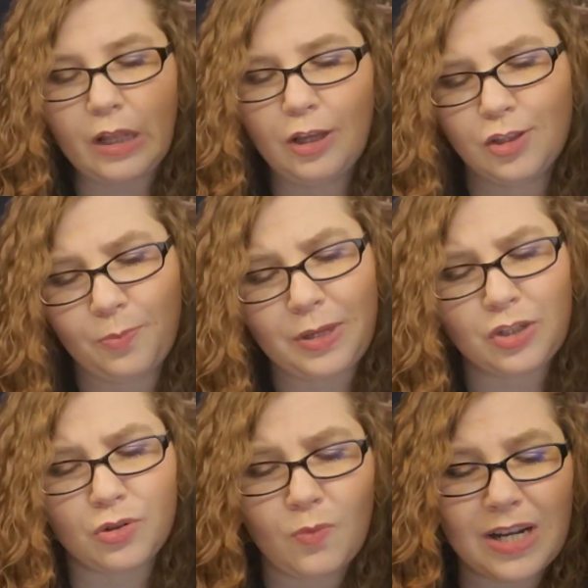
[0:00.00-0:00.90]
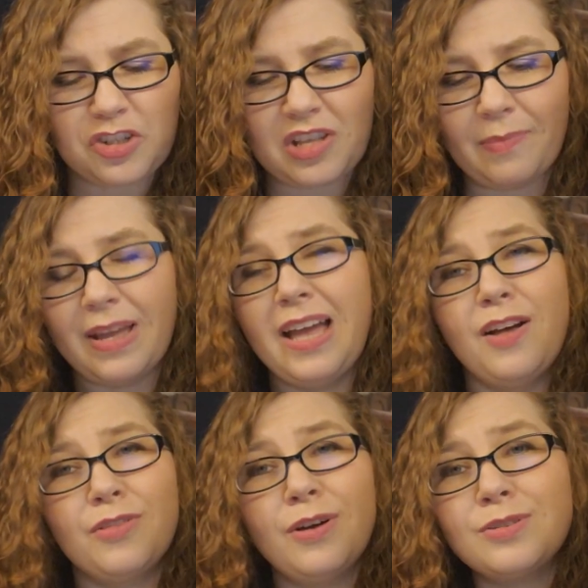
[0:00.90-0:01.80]
So be sure to watch them.
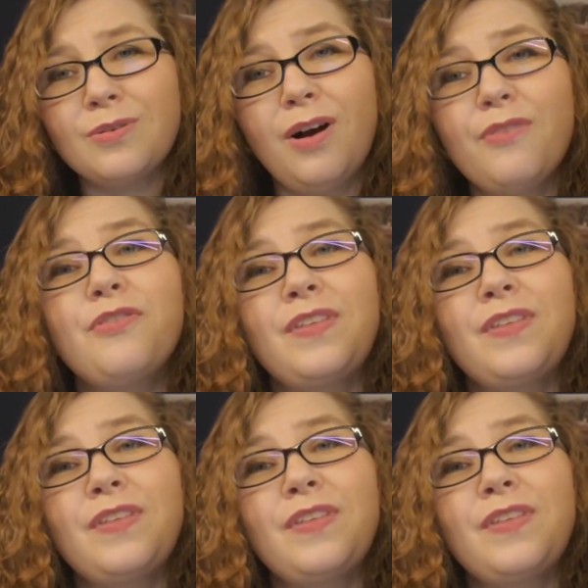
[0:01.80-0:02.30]
Those are all the